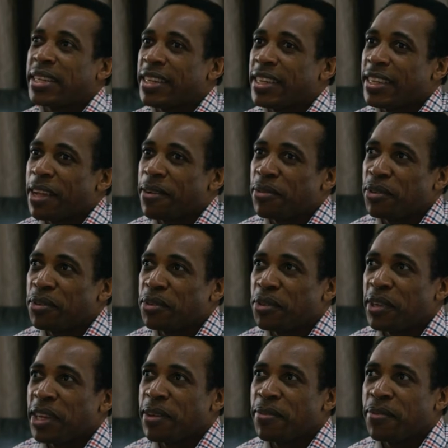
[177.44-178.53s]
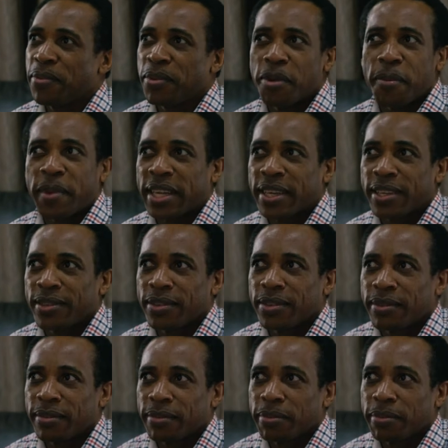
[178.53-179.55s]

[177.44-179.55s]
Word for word: to study it has given